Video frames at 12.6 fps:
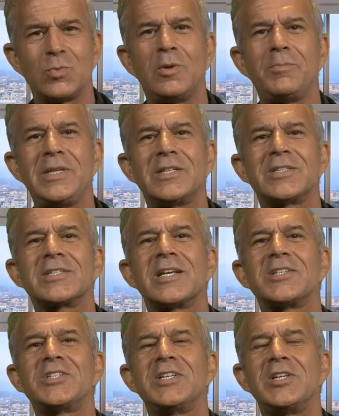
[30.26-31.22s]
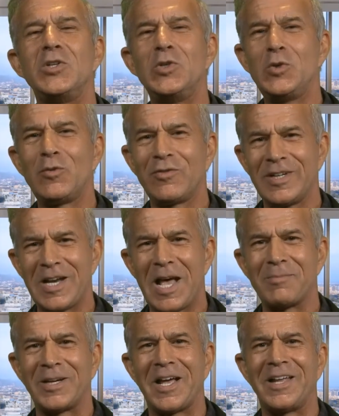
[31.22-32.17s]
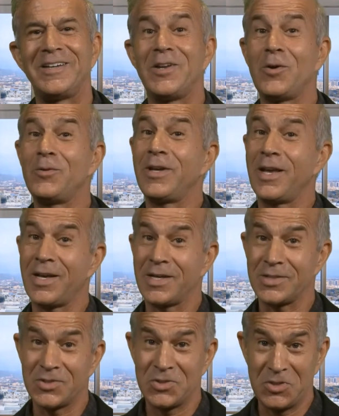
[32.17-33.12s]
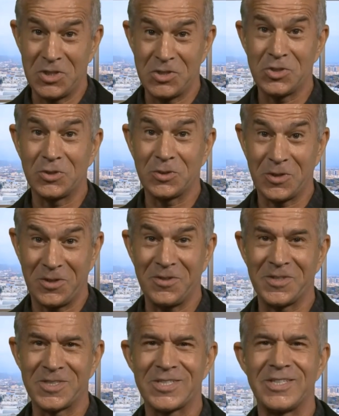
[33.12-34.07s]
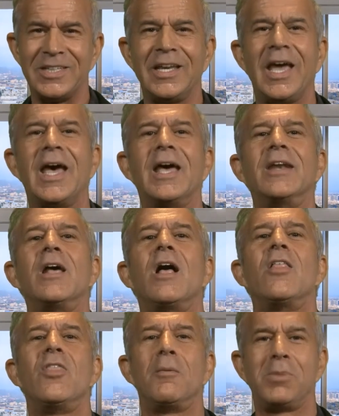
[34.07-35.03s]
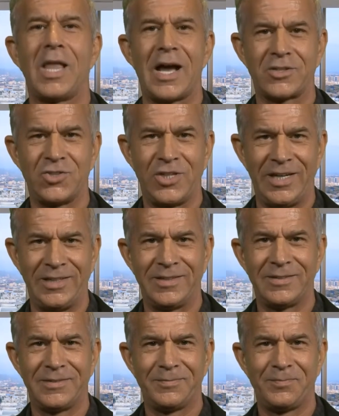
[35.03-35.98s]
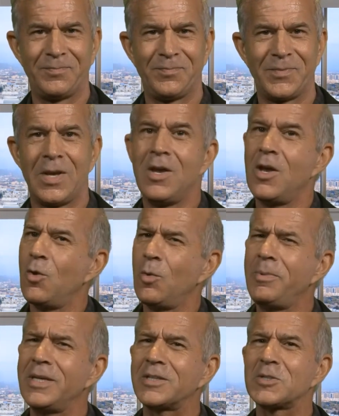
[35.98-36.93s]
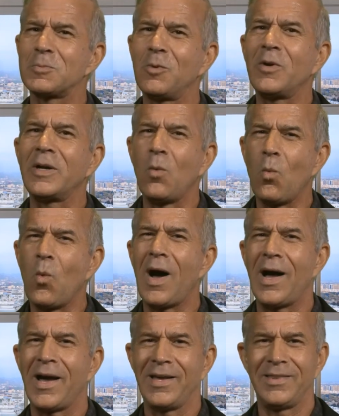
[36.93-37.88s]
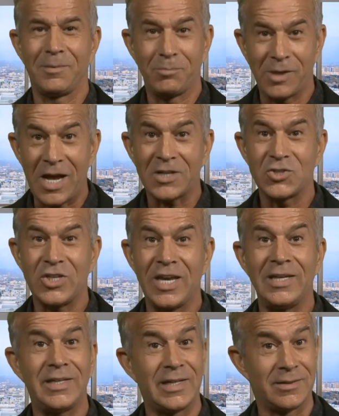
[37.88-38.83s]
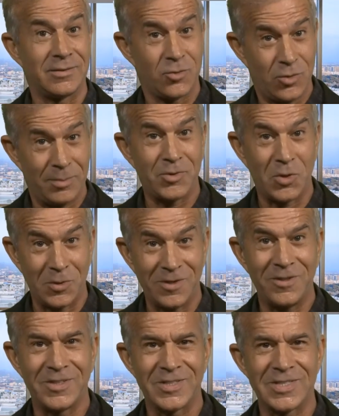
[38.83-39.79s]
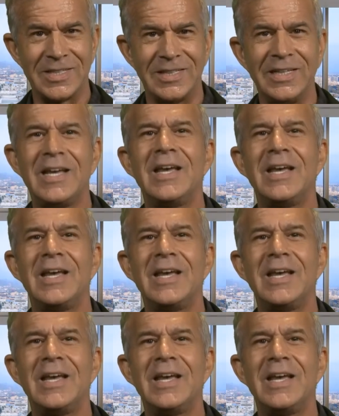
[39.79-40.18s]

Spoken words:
We'll be discussing a new phenomenon known as digital currency and the blockchain. We'll be exploring why the blockchain and cryptocurrency